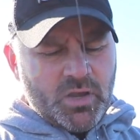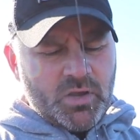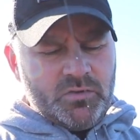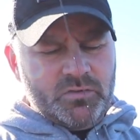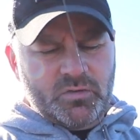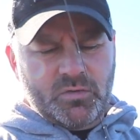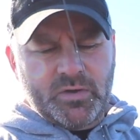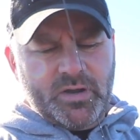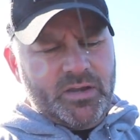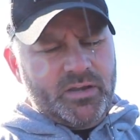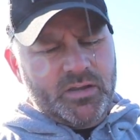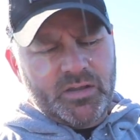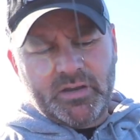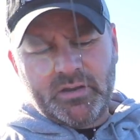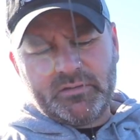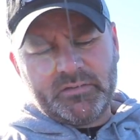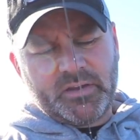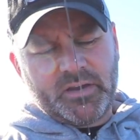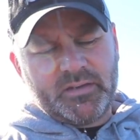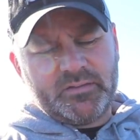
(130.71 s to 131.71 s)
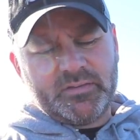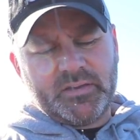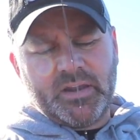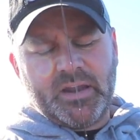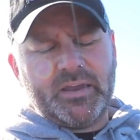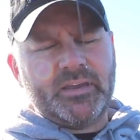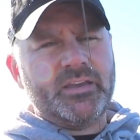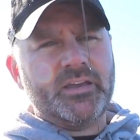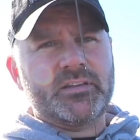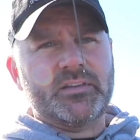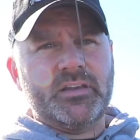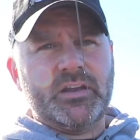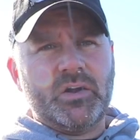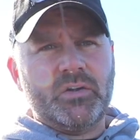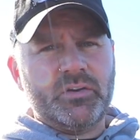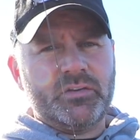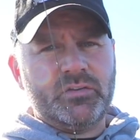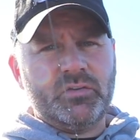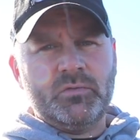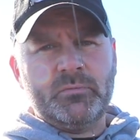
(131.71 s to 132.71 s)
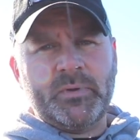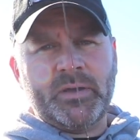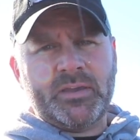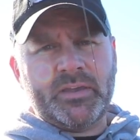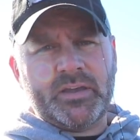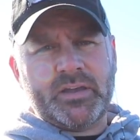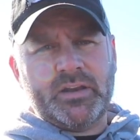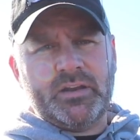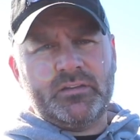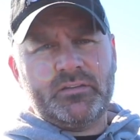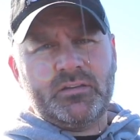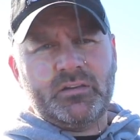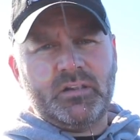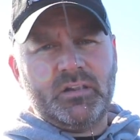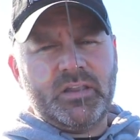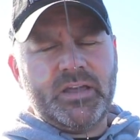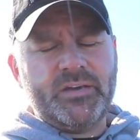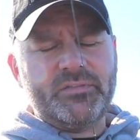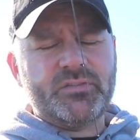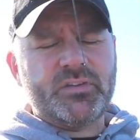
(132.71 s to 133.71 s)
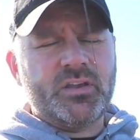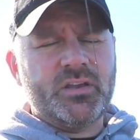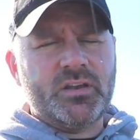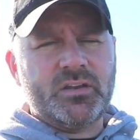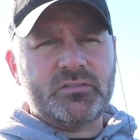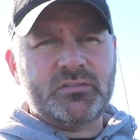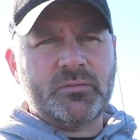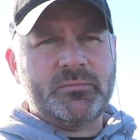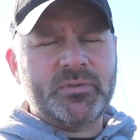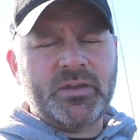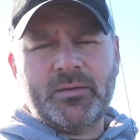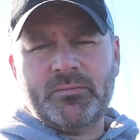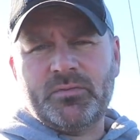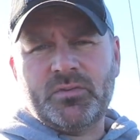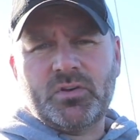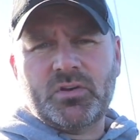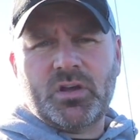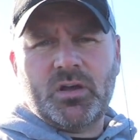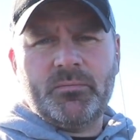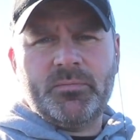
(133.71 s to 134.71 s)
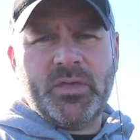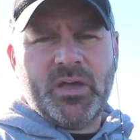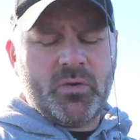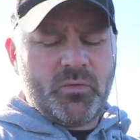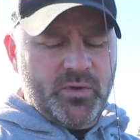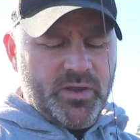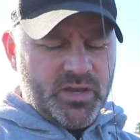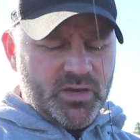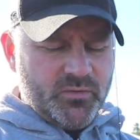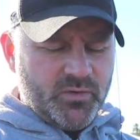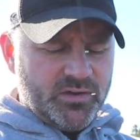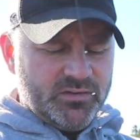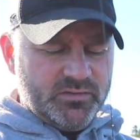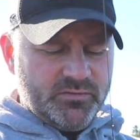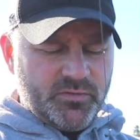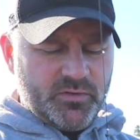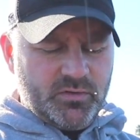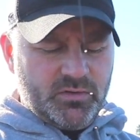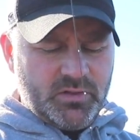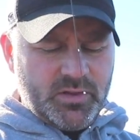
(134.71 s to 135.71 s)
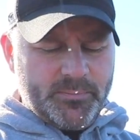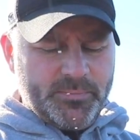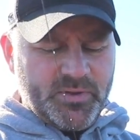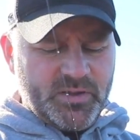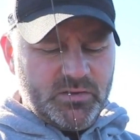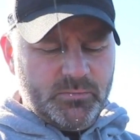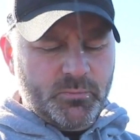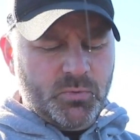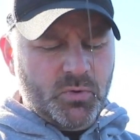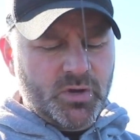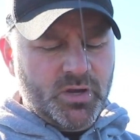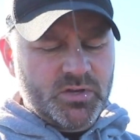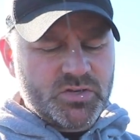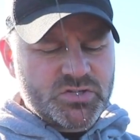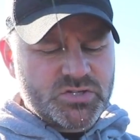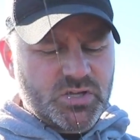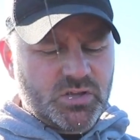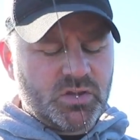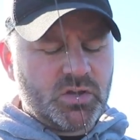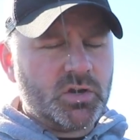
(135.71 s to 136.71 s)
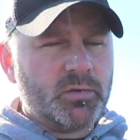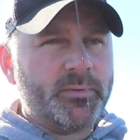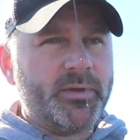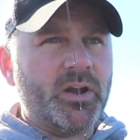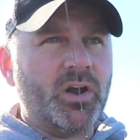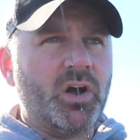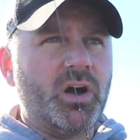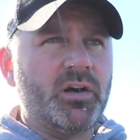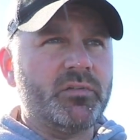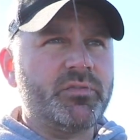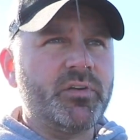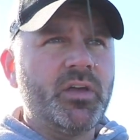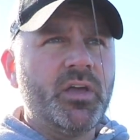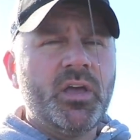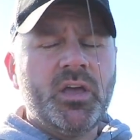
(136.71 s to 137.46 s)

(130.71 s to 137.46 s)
So what I did is, like I said, I kicked it out of tune by kicking it to the left. Now sometimes they'll come that way anyways. If a lip gets put in just a little bit off,